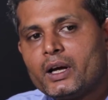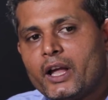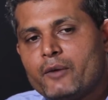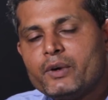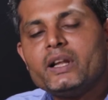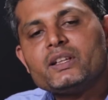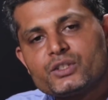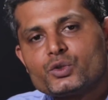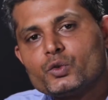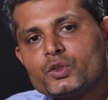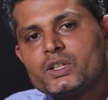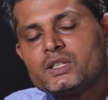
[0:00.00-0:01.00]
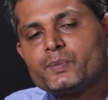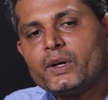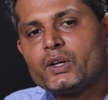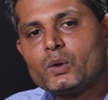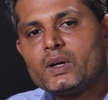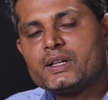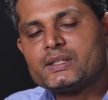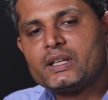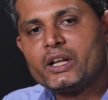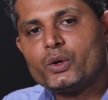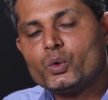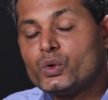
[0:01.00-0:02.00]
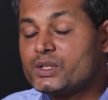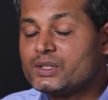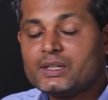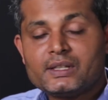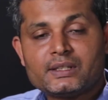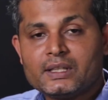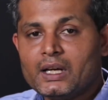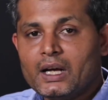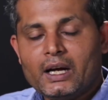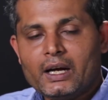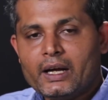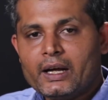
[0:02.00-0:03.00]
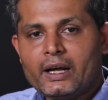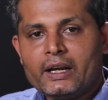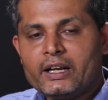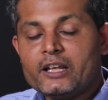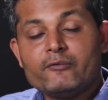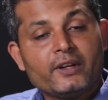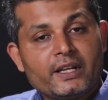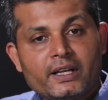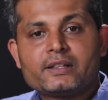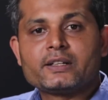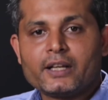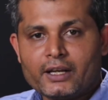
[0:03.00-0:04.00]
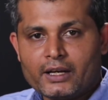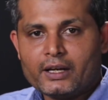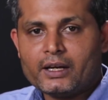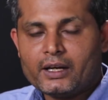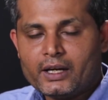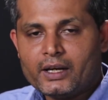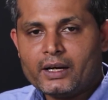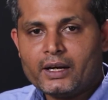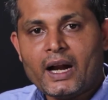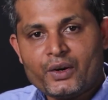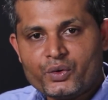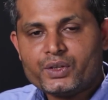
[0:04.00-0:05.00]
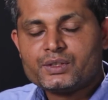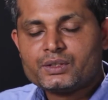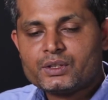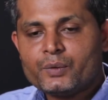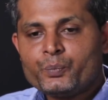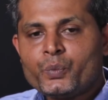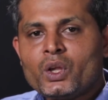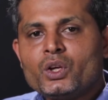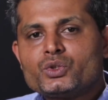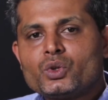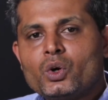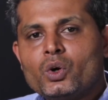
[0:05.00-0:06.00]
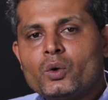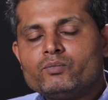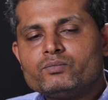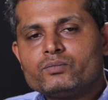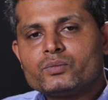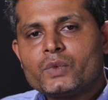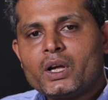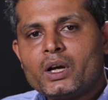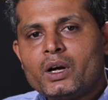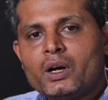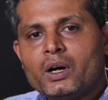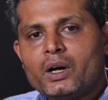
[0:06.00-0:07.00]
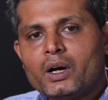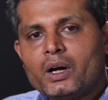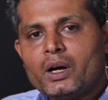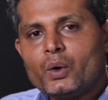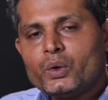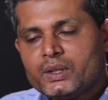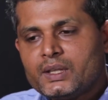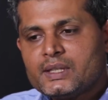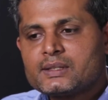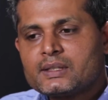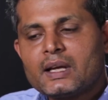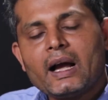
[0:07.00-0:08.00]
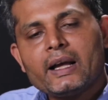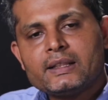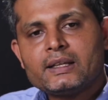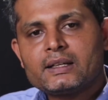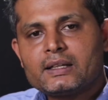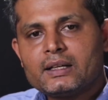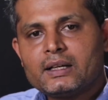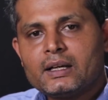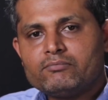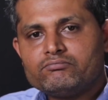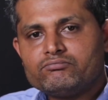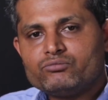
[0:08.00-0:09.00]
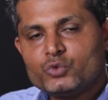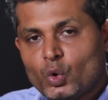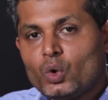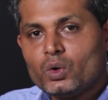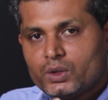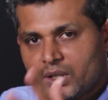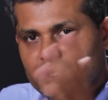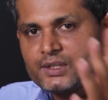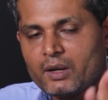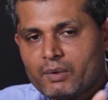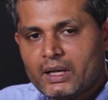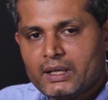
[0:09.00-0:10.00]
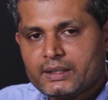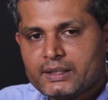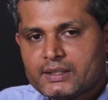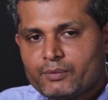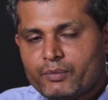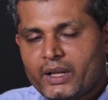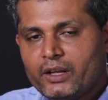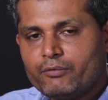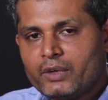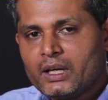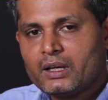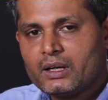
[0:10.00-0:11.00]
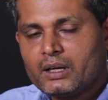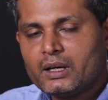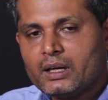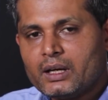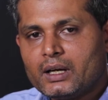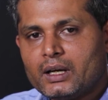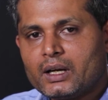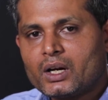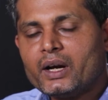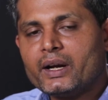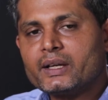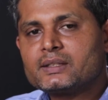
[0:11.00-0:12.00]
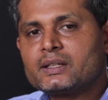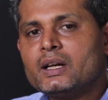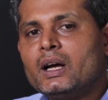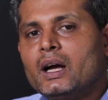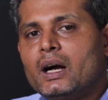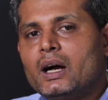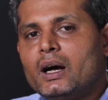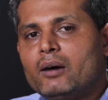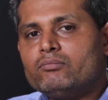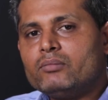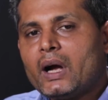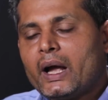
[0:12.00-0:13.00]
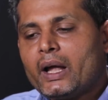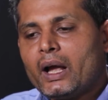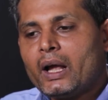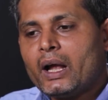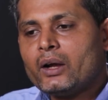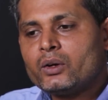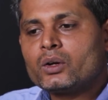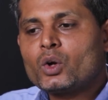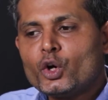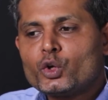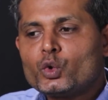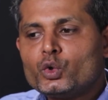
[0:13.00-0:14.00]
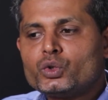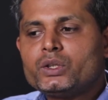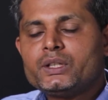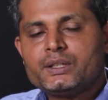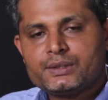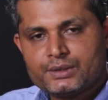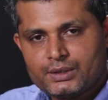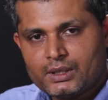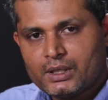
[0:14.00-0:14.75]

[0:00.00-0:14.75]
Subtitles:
evidence to this particular scenario, which needs an immediate address. So with this, I think though this tribal health is a very big context, I would conclude this